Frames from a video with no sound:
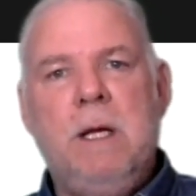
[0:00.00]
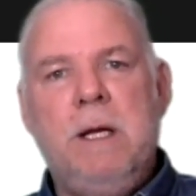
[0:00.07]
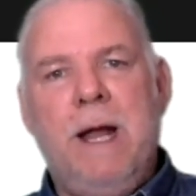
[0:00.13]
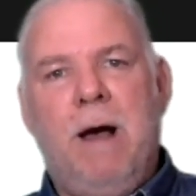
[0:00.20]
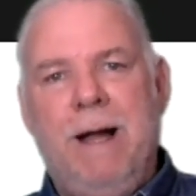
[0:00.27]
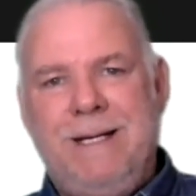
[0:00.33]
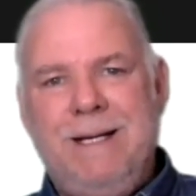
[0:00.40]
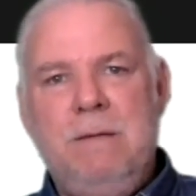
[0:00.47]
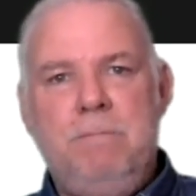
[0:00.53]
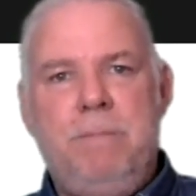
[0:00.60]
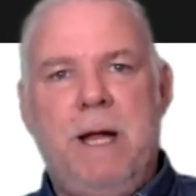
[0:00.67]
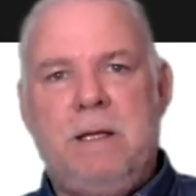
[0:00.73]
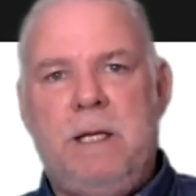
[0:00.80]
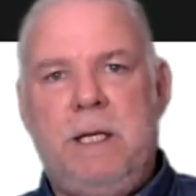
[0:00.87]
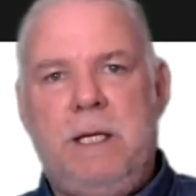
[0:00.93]
Now, I didn't
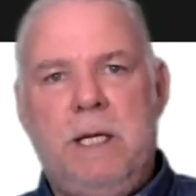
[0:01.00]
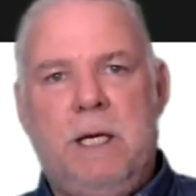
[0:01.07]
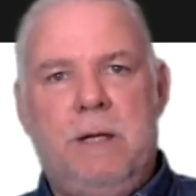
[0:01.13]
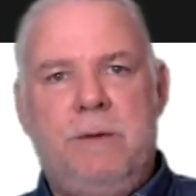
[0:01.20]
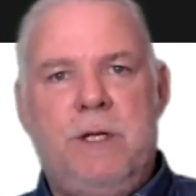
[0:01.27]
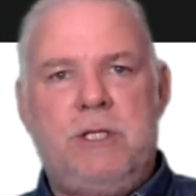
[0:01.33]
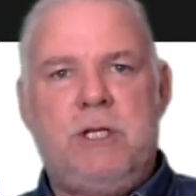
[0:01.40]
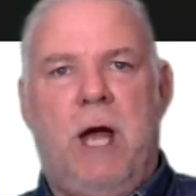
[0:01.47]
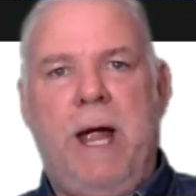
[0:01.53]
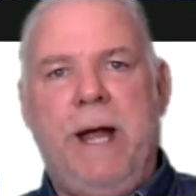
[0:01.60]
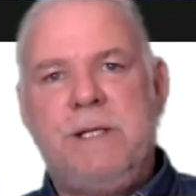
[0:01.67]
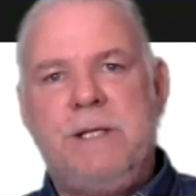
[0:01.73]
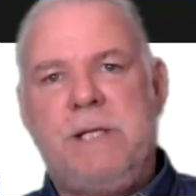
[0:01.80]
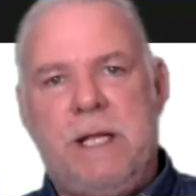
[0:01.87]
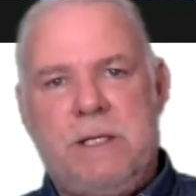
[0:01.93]
bet the
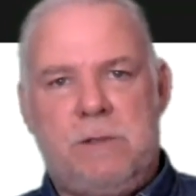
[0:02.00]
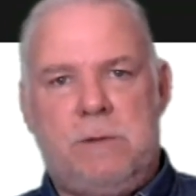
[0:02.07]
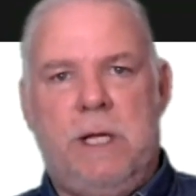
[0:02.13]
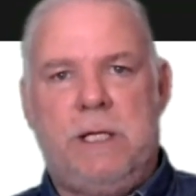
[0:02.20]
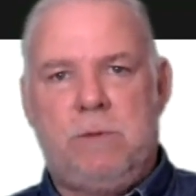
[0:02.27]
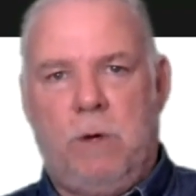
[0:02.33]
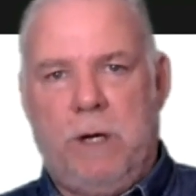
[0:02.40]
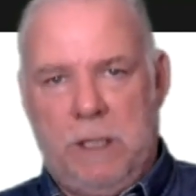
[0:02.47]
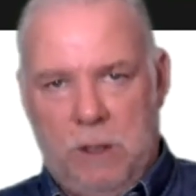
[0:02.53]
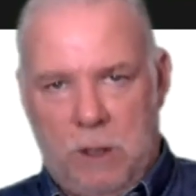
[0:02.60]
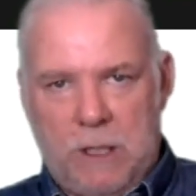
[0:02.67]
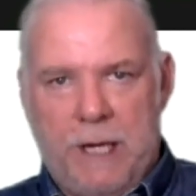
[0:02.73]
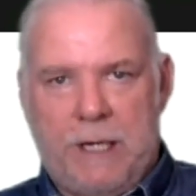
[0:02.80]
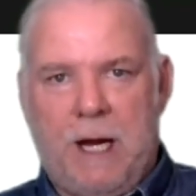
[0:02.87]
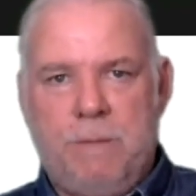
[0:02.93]
Giants. That's where it
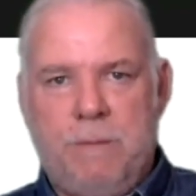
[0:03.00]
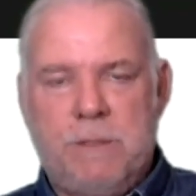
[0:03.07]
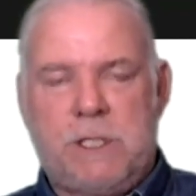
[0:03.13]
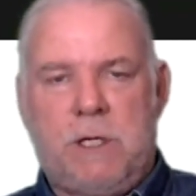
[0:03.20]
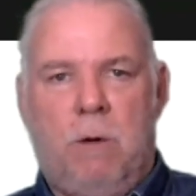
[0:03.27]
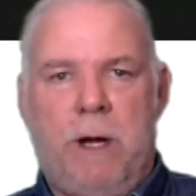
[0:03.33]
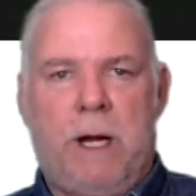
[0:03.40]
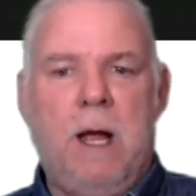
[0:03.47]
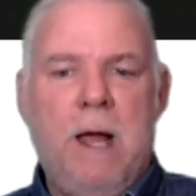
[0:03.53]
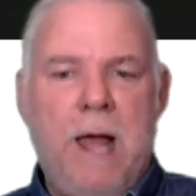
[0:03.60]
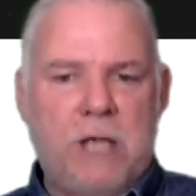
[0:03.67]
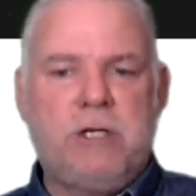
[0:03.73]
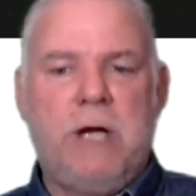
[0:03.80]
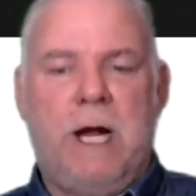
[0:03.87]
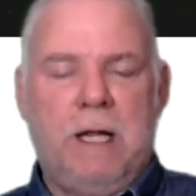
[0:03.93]
looked like I was going.
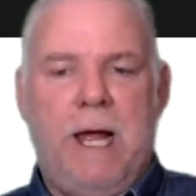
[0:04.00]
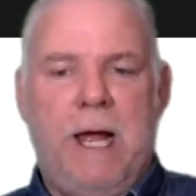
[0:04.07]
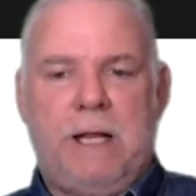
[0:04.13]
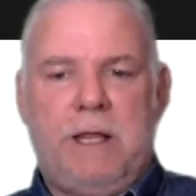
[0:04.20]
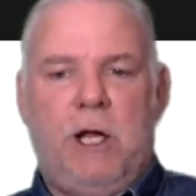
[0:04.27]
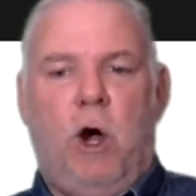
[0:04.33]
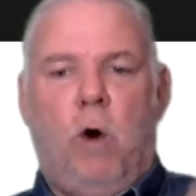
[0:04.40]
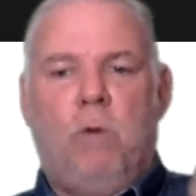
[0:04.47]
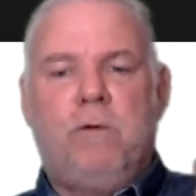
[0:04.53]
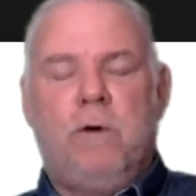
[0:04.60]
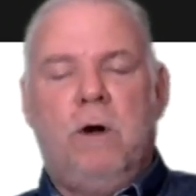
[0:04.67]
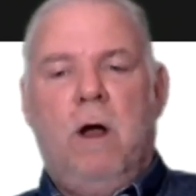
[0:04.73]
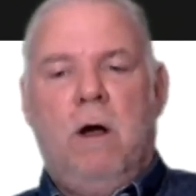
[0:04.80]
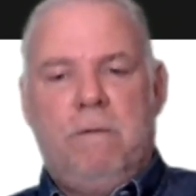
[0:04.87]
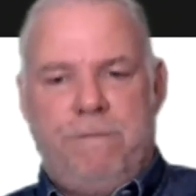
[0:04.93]
Actually, I like the
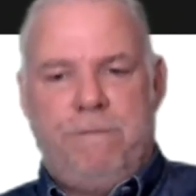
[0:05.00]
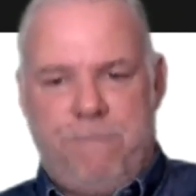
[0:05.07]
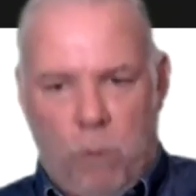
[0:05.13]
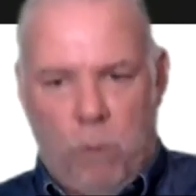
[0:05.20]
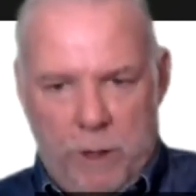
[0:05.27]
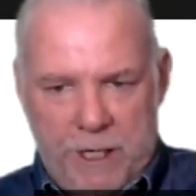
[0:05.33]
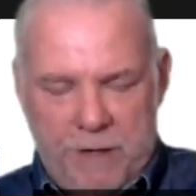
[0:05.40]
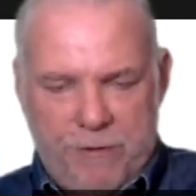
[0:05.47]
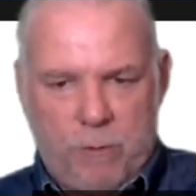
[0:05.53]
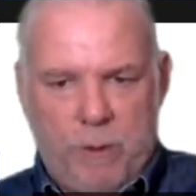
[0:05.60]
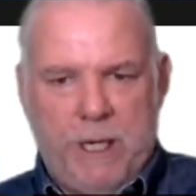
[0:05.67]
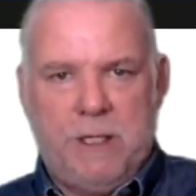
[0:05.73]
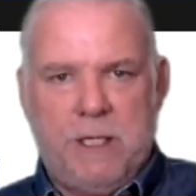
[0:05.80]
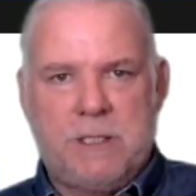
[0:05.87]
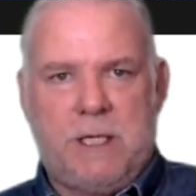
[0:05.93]
over
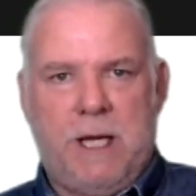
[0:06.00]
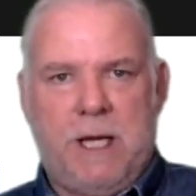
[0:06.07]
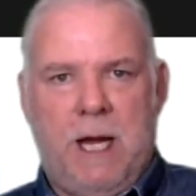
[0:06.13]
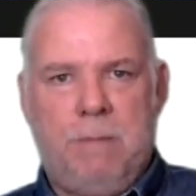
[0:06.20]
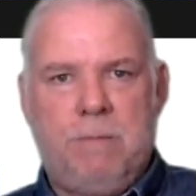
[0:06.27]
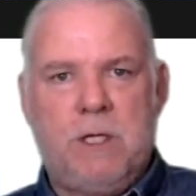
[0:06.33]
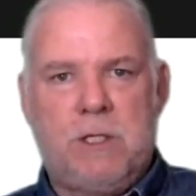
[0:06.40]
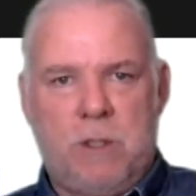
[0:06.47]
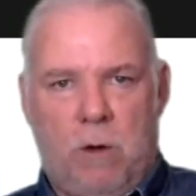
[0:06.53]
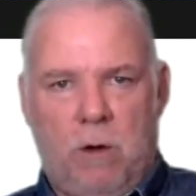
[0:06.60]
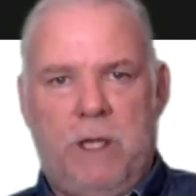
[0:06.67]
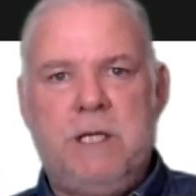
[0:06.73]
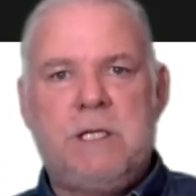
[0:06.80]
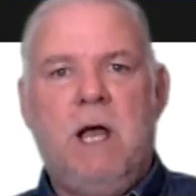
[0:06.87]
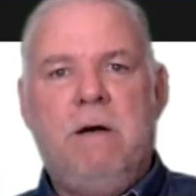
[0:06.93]
43 in this game. The
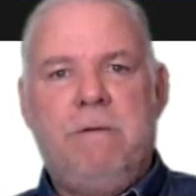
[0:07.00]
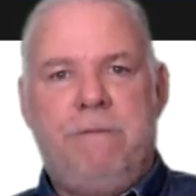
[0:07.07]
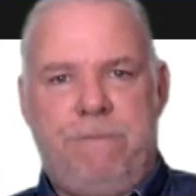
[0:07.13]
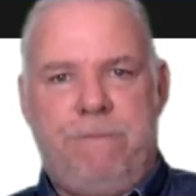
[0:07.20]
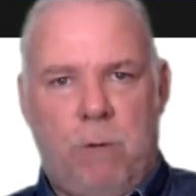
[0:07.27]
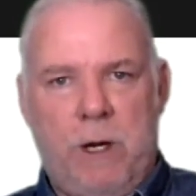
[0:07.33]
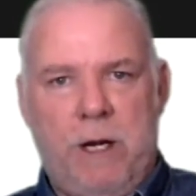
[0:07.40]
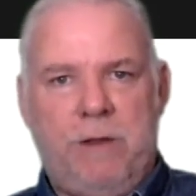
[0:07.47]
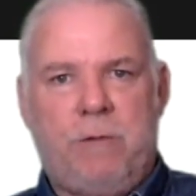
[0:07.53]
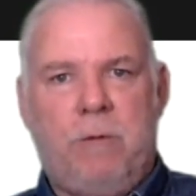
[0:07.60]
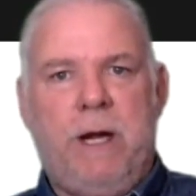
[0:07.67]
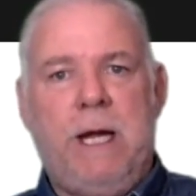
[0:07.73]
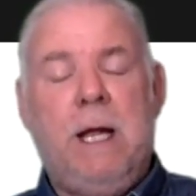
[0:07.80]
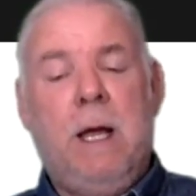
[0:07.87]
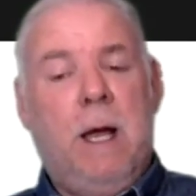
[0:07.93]
total is
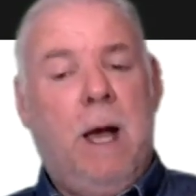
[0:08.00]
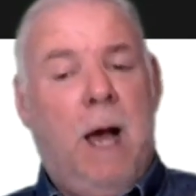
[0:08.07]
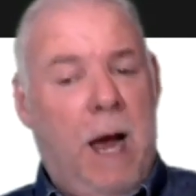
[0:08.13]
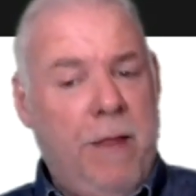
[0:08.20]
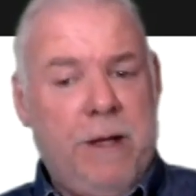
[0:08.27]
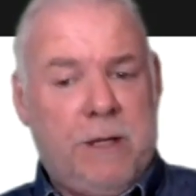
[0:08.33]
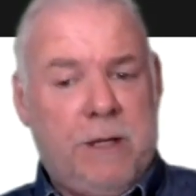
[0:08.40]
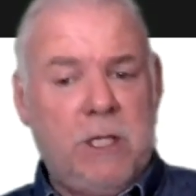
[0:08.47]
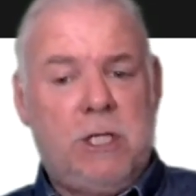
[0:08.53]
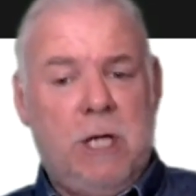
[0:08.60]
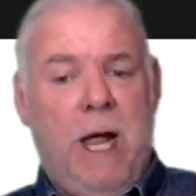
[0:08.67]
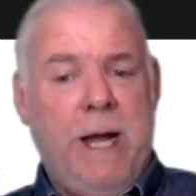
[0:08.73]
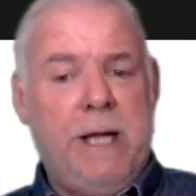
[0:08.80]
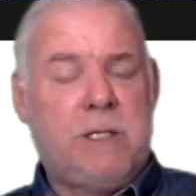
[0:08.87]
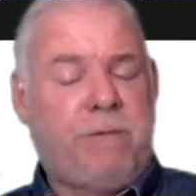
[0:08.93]
43. I think the
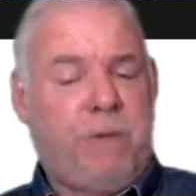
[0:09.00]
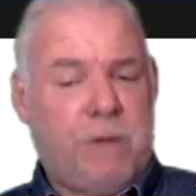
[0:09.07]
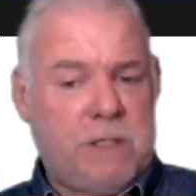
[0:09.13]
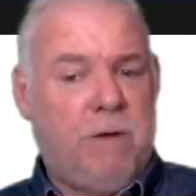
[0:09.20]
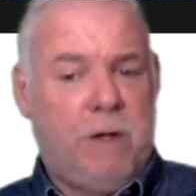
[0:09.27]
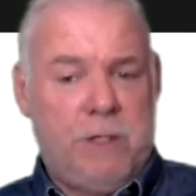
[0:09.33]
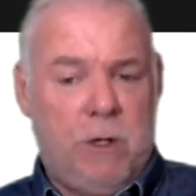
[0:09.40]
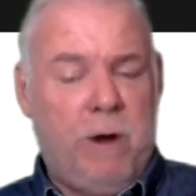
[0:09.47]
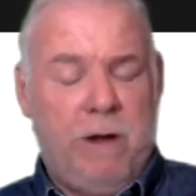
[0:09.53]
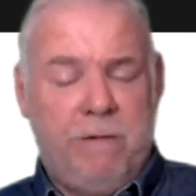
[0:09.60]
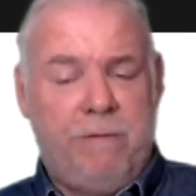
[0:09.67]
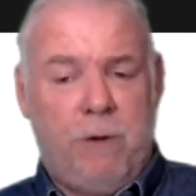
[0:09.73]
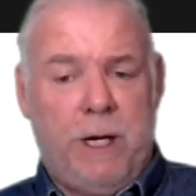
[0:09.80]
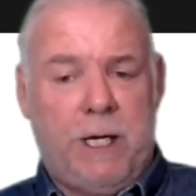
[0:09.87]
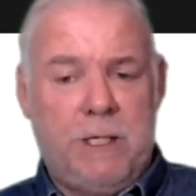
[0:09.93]
Giants, first of all, don't have
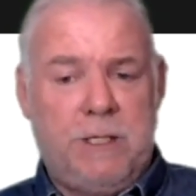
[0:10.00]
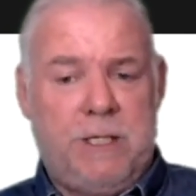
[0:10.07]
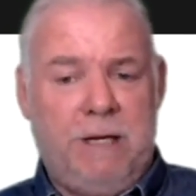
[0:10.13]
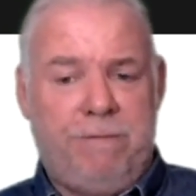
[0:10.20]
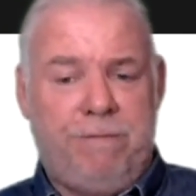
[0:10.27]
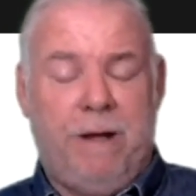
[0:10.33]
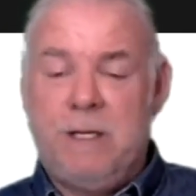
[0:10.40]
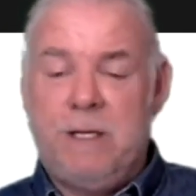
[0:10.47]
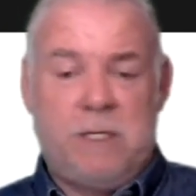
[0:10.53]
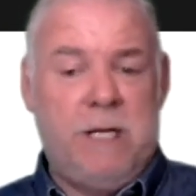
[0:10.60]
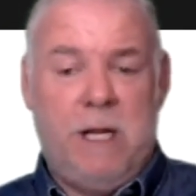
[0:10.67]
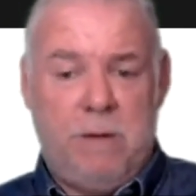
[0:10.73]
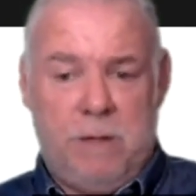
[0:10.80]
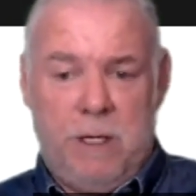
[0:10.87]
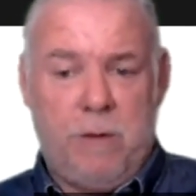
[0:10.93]
a very good defense.
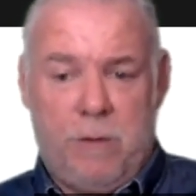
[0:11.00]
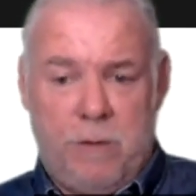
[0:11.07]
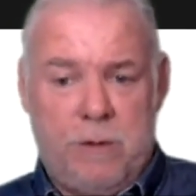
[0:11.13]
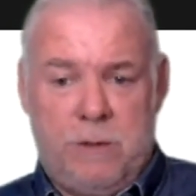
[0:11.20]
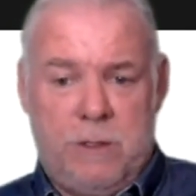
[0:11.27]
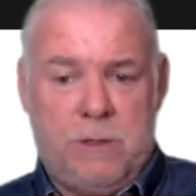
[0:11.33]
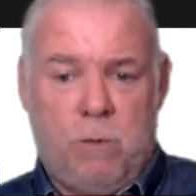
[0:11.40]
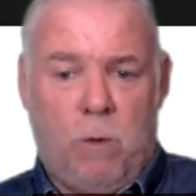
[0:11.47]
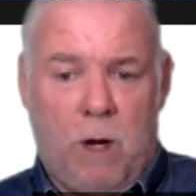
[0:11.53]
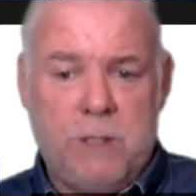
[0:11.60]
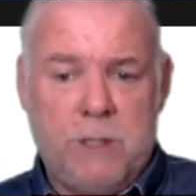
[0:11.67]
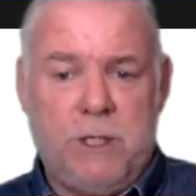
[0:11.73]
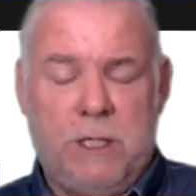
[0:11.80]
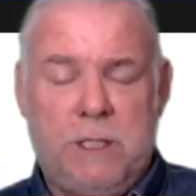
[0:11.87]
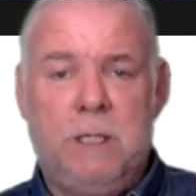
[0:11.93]
Neither does
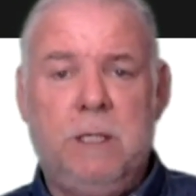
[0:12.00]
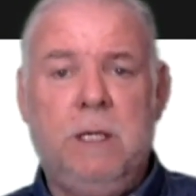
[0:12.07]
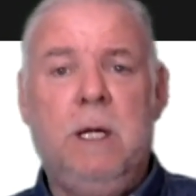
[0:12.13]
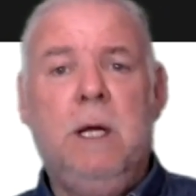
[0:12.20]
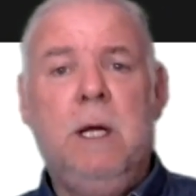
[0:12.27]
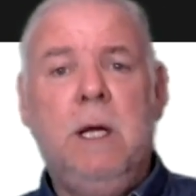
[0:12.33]
Washington.